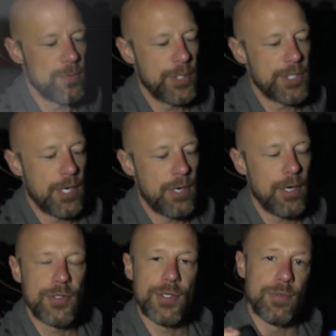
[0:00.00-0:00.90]
which are
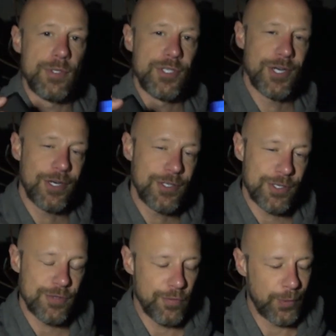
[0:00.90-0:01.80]
also
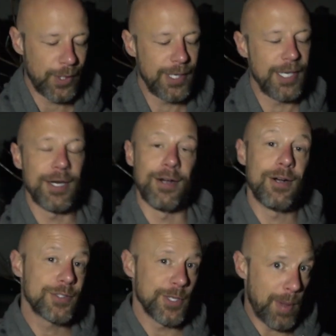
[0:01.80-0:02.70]
chargers for it and
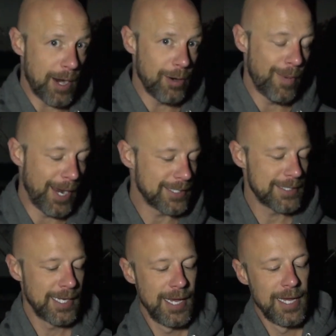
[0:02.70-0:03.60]
also power
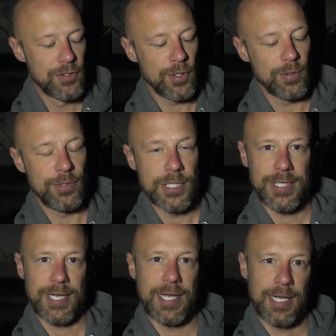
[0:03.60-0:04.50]
banks. So just
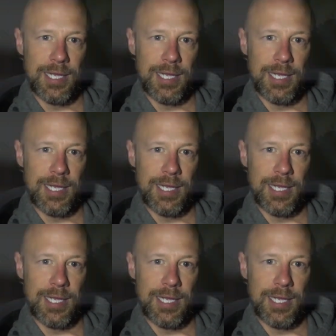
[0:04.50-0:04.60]
like